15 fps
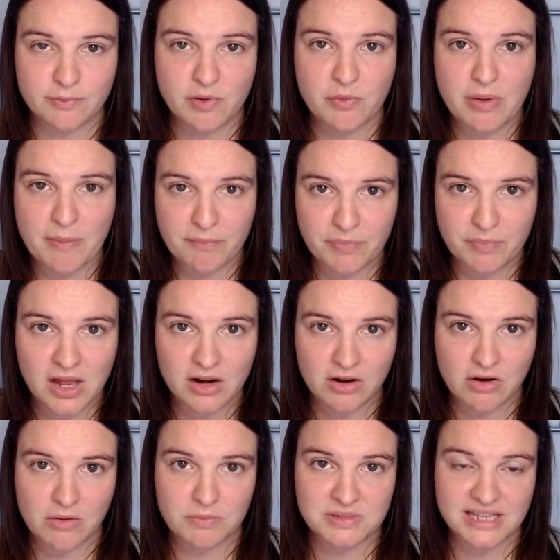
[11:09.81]
but when Burn
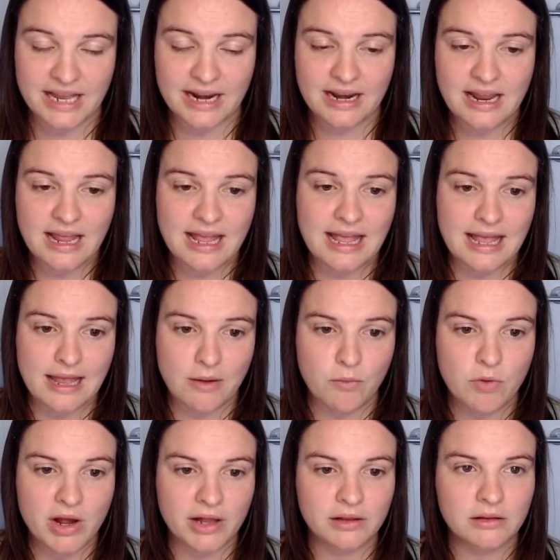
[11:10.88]
comes in, it
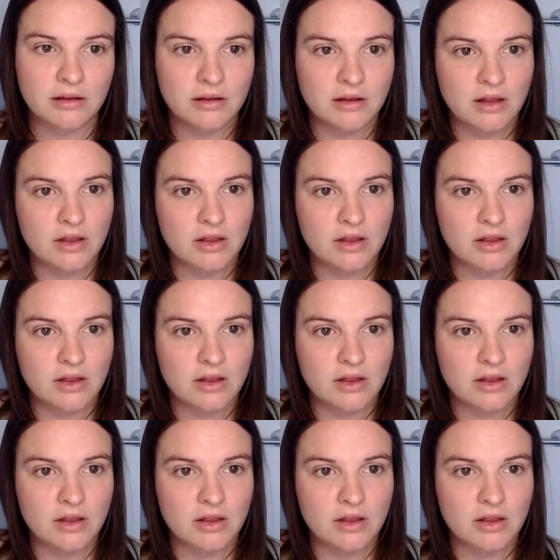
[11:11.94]
will.